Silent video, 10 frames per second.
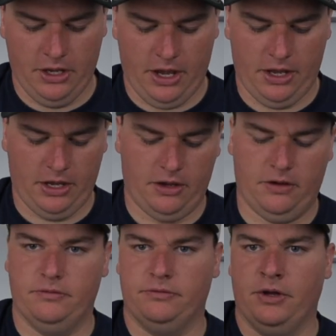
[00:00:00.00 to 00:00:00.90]
I
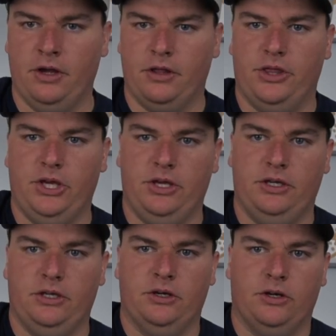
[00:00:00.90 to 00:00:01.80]
have
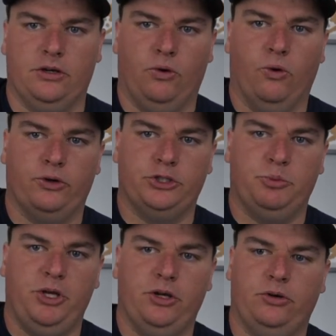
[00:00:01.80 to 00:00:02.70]
the orange
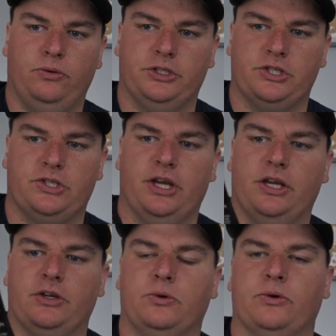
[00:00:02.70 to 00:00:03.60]
peel, which is like
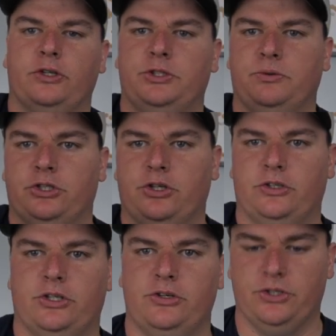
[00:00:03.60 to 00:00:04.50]
an orange with
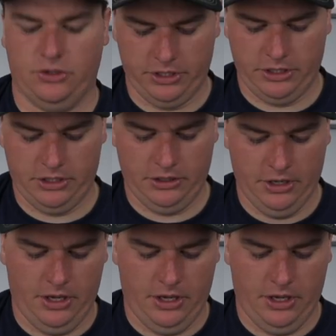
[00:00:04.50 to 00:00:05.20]
chartreuse glitter.